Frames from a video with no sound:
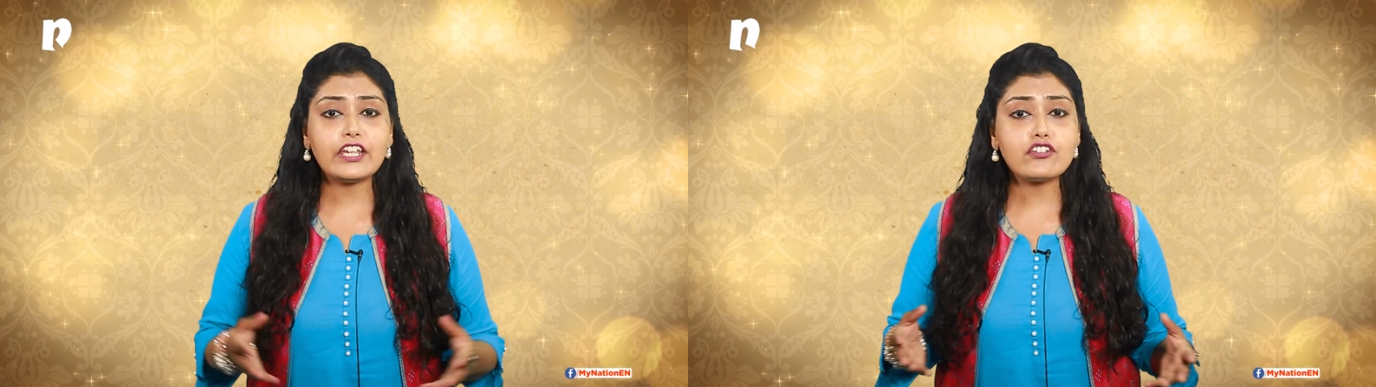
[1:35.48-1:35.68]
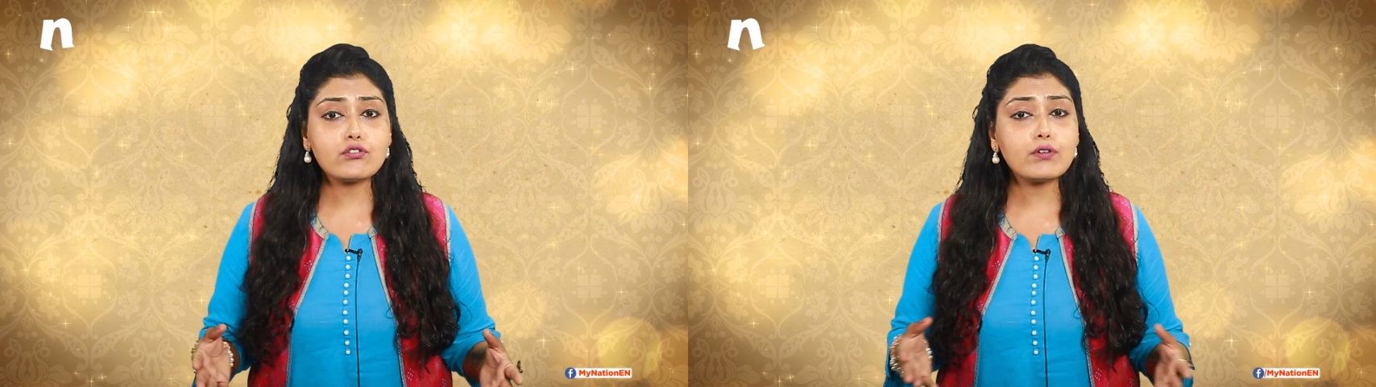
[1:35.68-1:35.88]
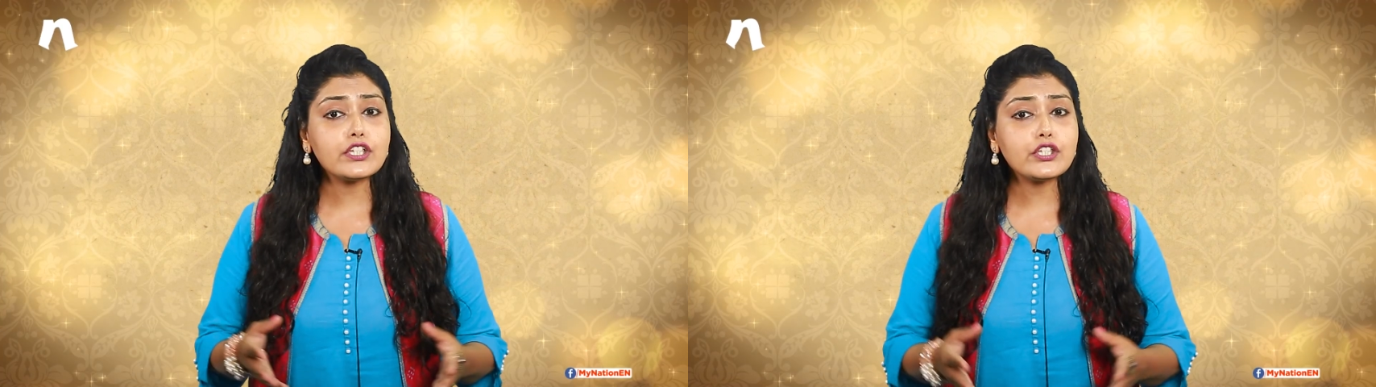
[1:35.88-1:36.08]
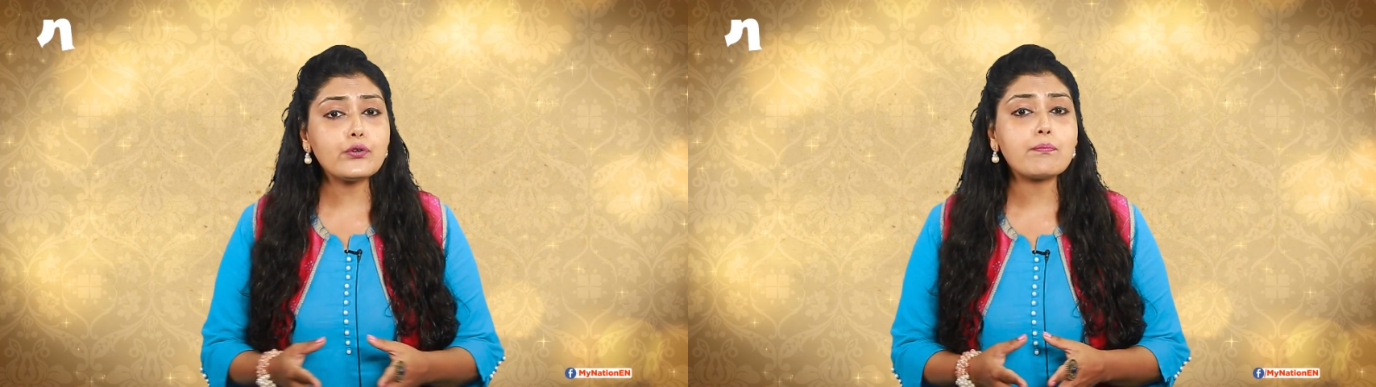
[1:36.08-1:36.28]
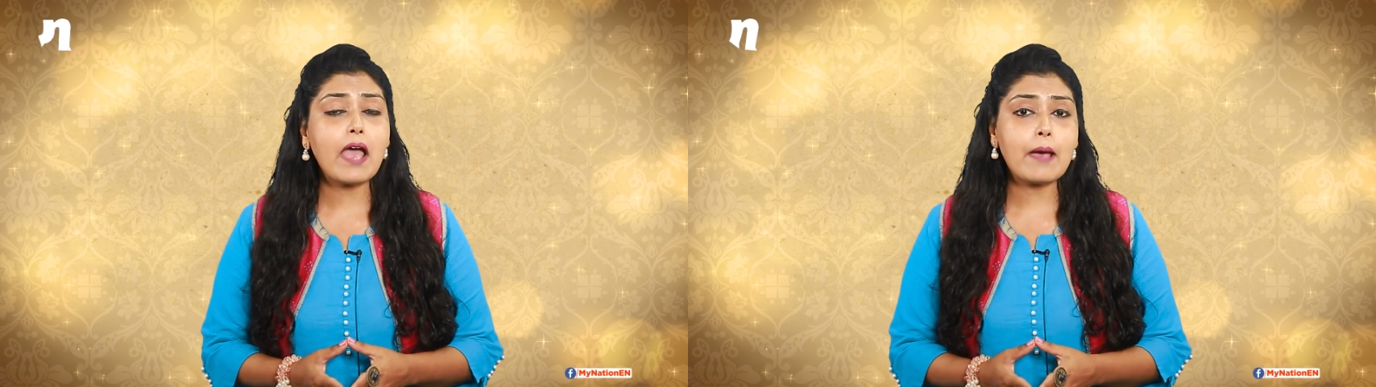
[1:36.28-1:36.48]
he drew a
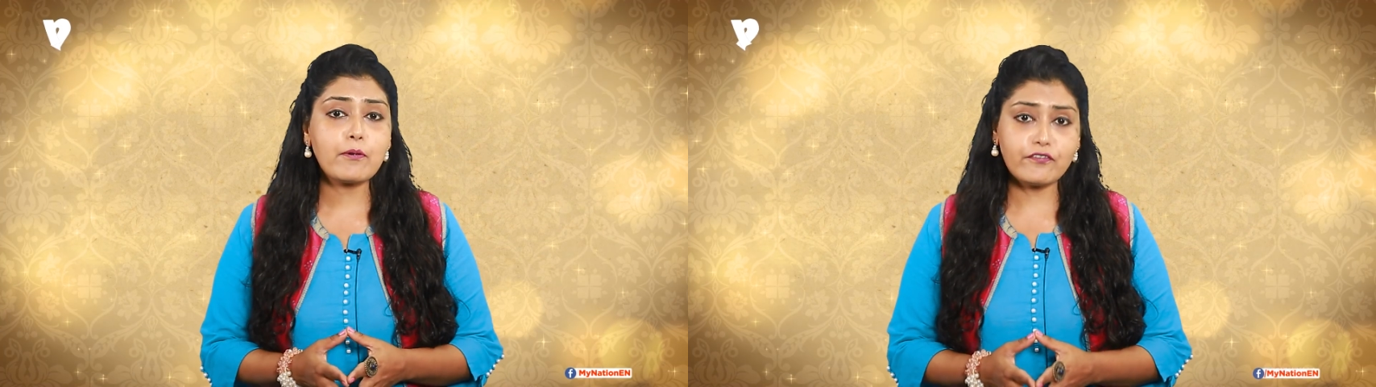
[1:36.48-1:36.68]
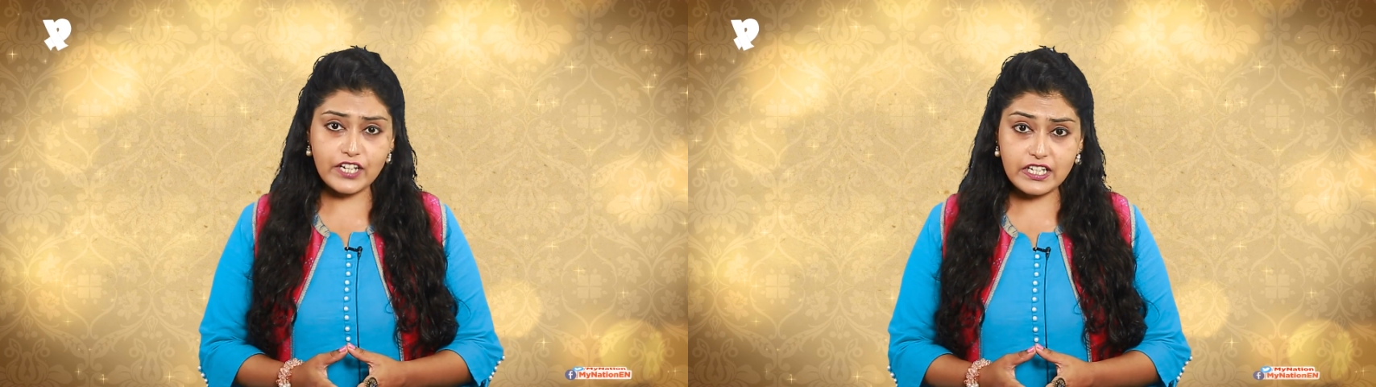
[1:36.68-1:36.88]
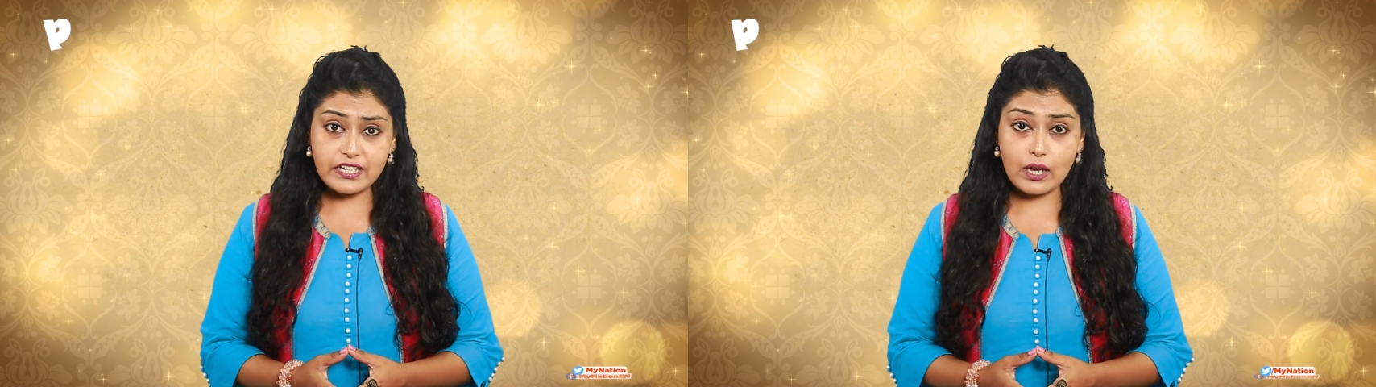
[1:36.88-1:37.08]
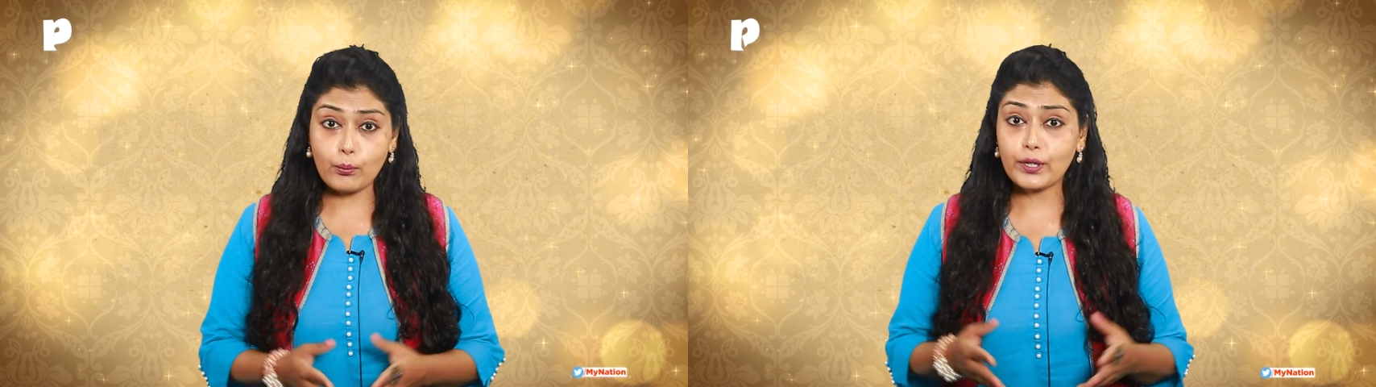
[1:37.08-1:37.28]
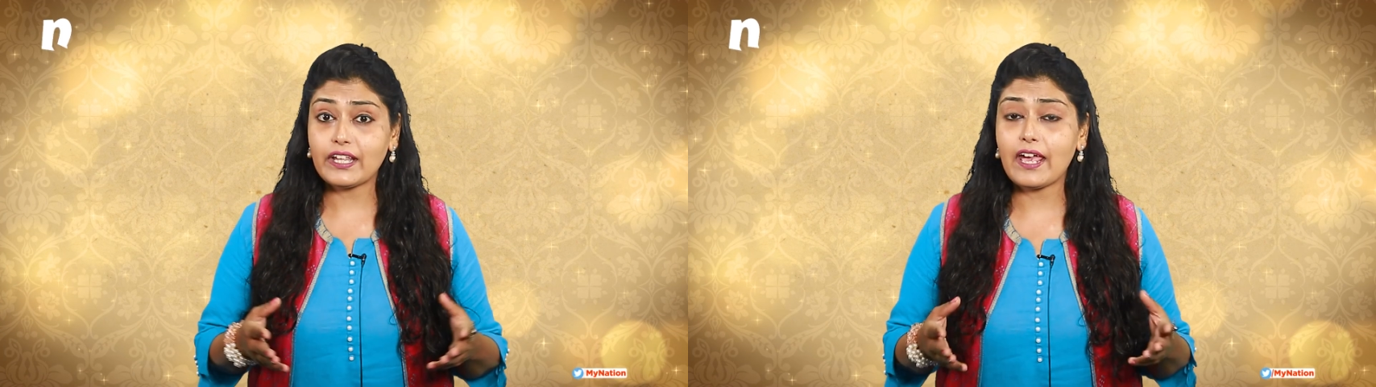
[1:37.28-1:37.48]
new map of India with